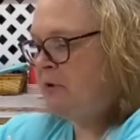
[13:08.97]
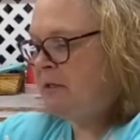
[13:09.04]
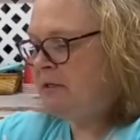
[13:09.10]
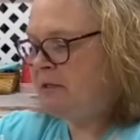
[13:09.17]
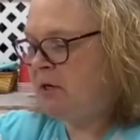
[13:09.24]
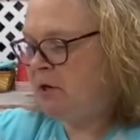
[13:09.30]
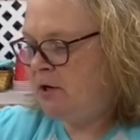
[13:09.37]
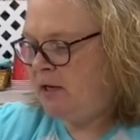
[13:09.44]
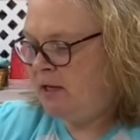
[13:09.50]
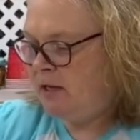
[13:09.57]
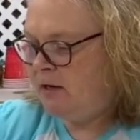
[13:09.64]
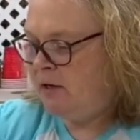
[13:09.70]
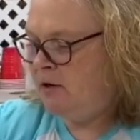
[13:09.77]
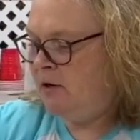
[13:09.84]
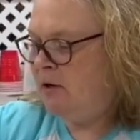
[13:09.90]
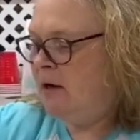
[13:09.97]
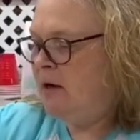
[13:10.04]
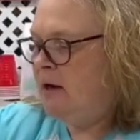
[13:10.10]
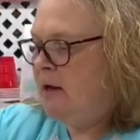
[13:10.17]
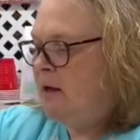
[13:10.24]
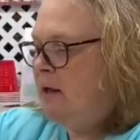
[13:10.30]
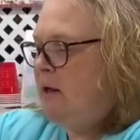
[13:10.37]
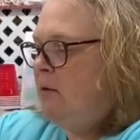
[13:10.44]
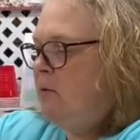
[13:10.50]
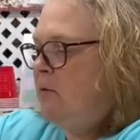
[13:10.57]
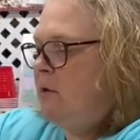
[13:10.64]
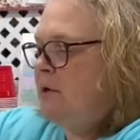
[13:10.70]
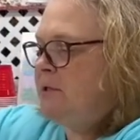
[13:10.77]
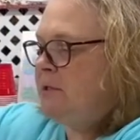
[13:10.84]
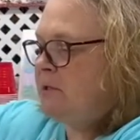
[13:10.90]
So if we start here,
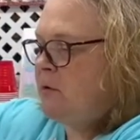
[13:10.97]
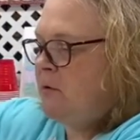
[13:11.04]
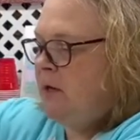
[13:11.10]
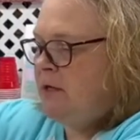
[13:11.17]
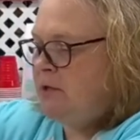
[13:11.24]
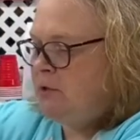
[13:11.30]
we're